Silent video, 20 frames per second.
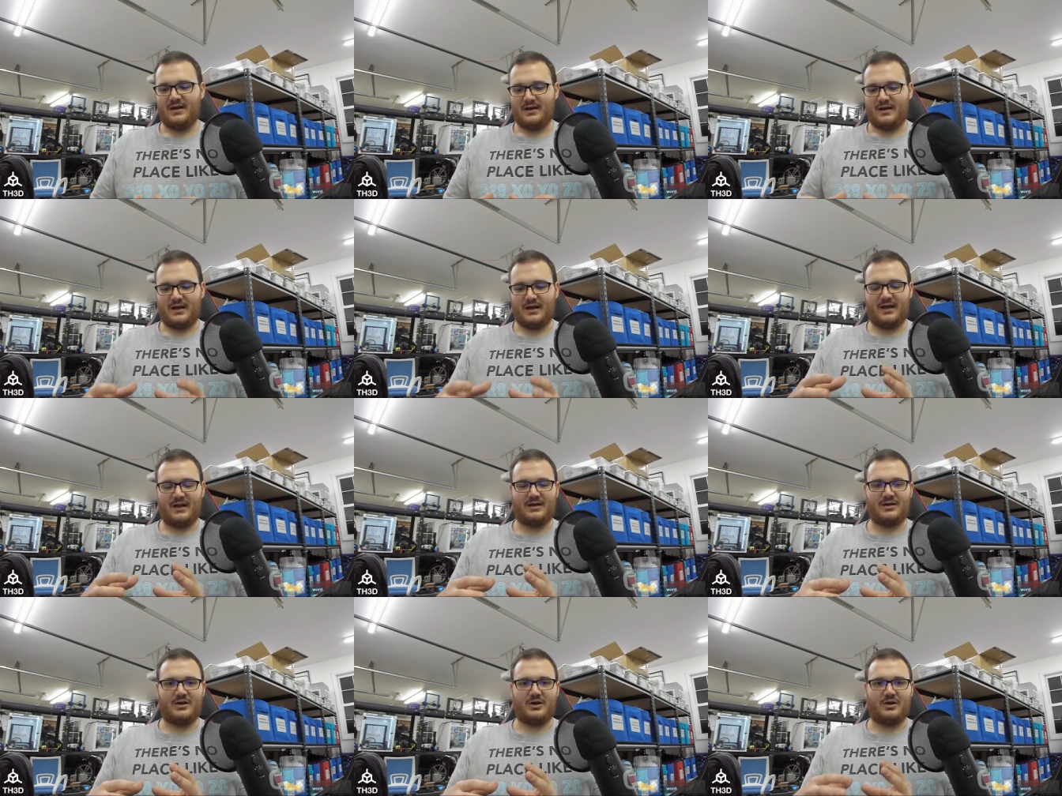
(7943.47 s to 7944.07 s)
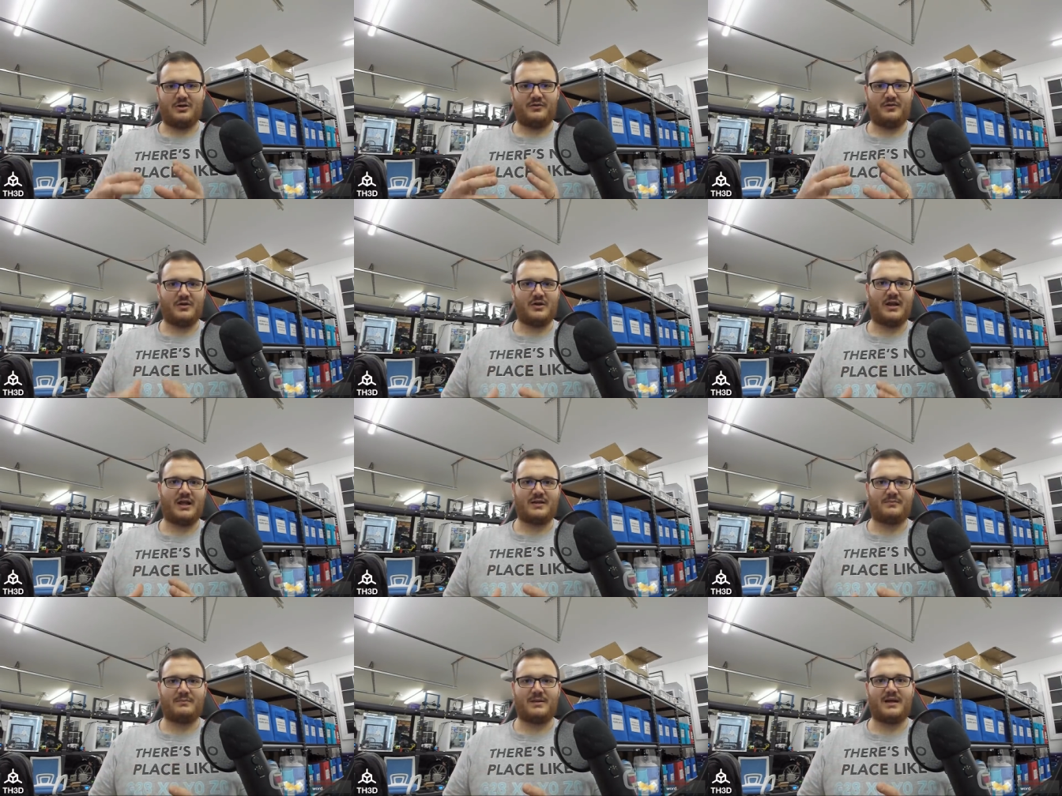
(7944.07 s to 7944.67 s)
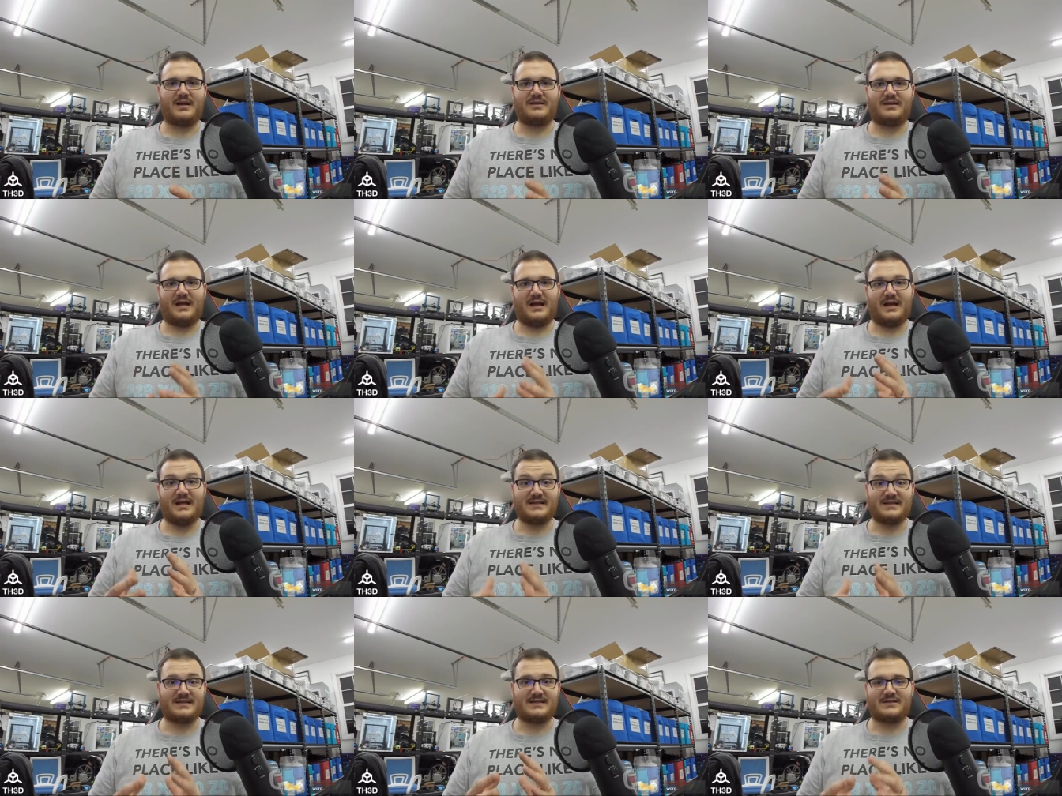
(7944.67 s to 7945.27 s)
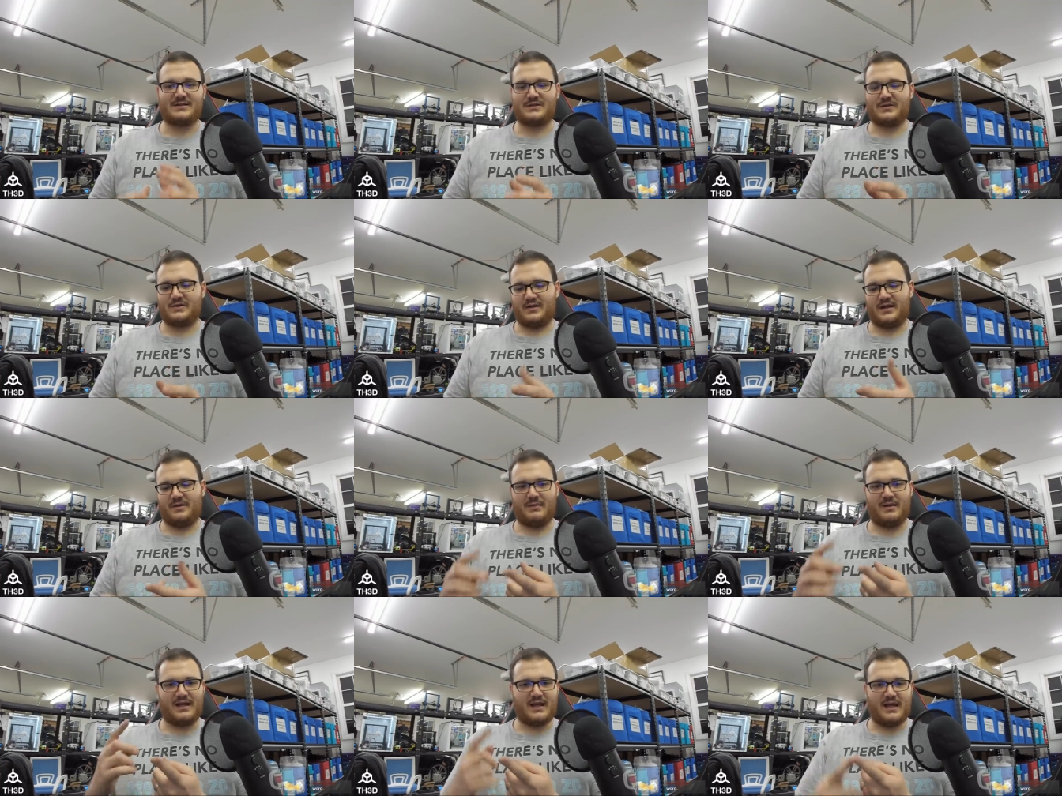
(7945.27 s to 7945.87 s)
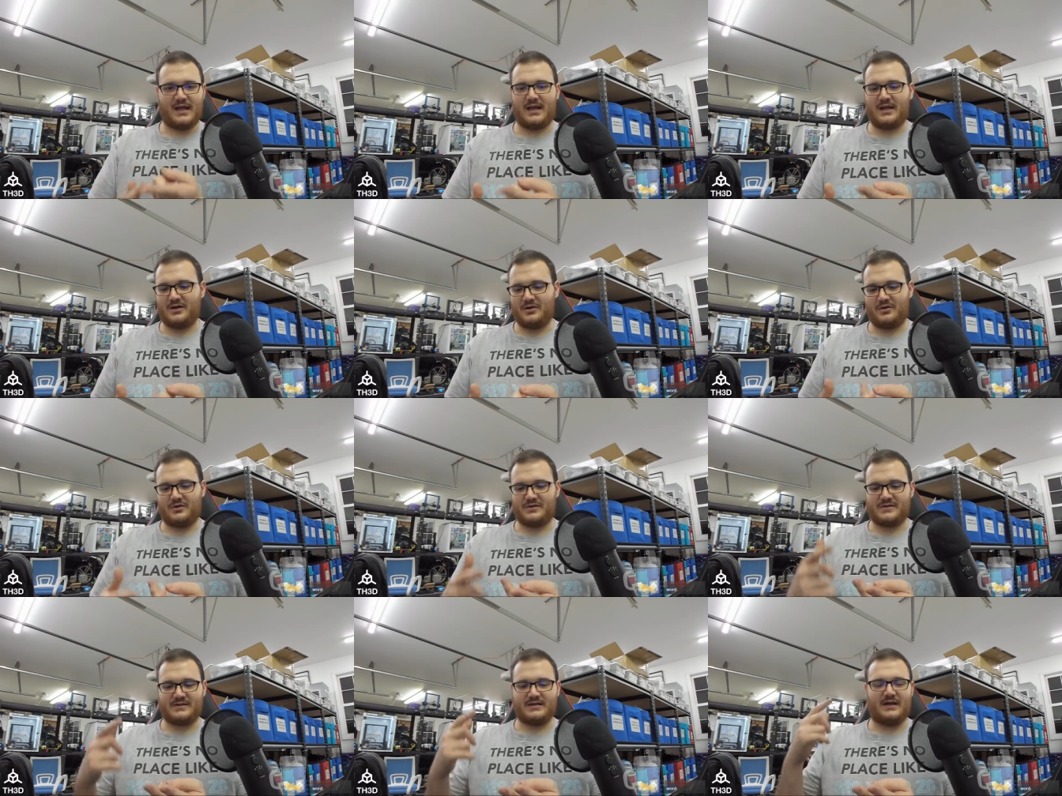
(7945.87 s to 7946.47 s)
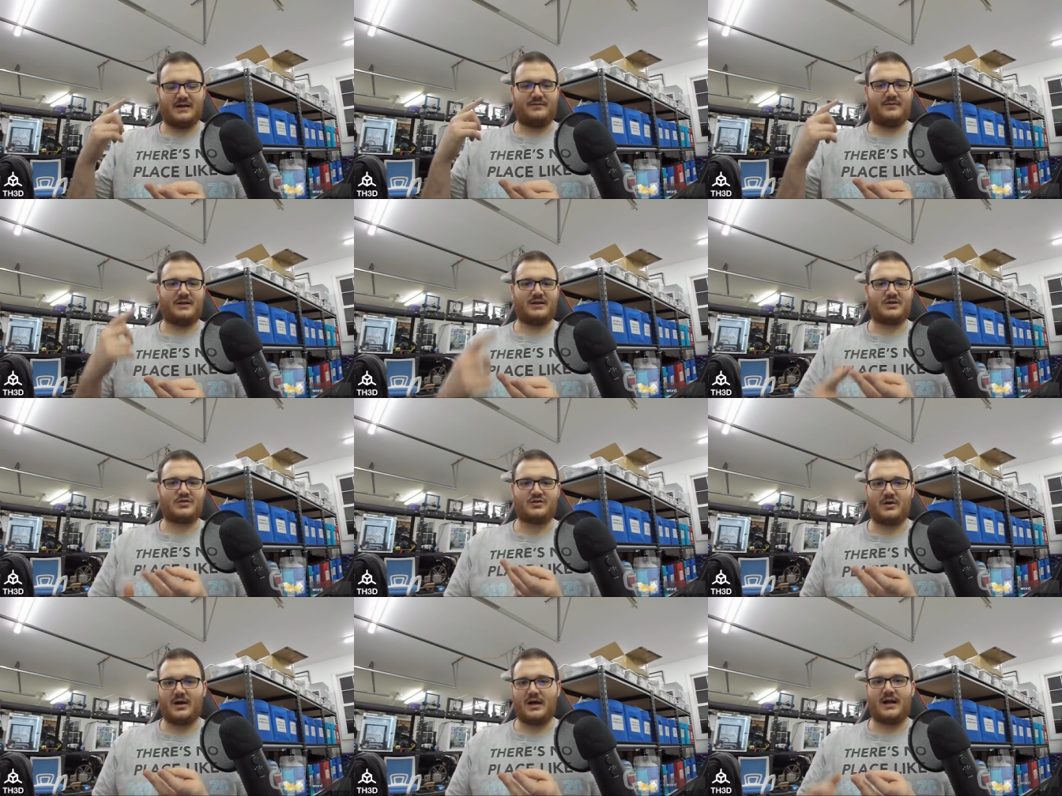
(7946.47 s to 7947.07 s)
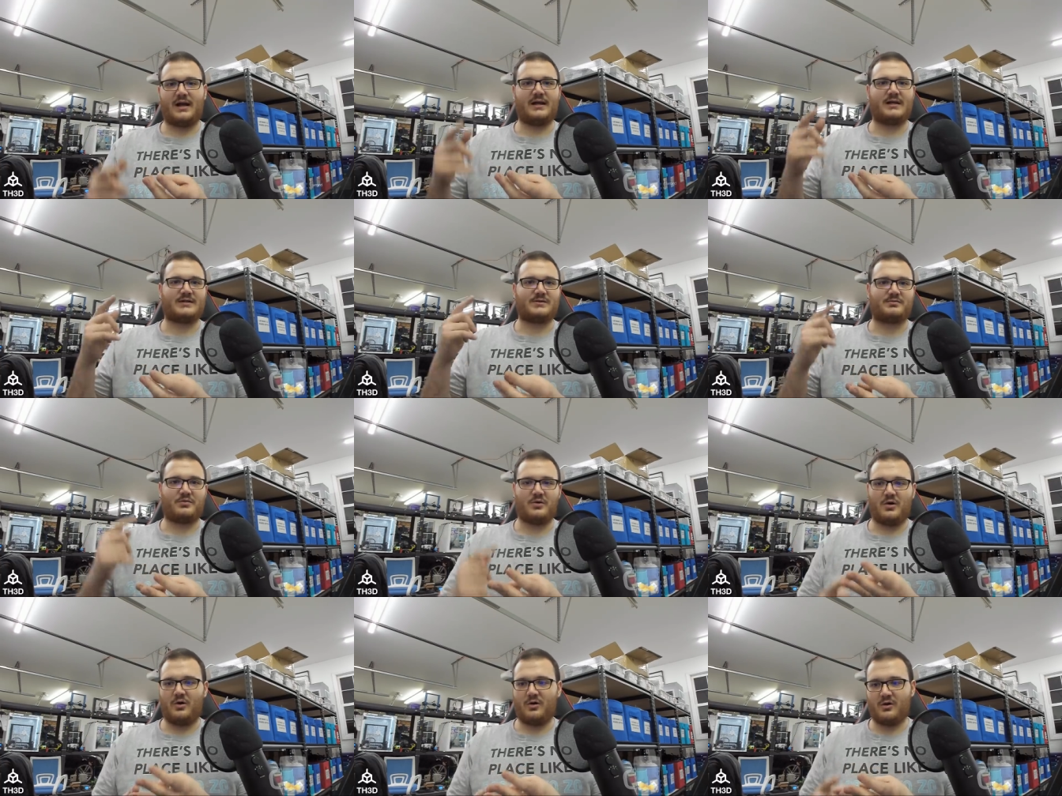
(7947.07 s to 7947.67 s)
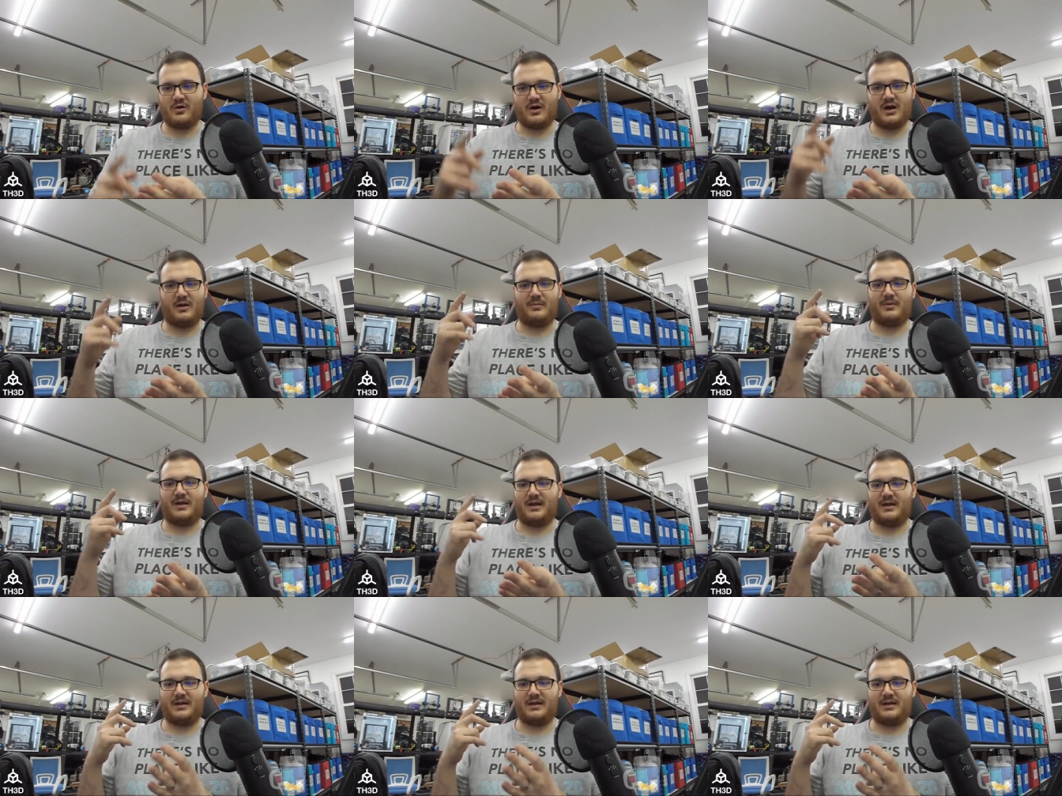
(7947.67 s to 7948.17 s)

And, if you're like me that is into like mechanical stuff, electronics, programming,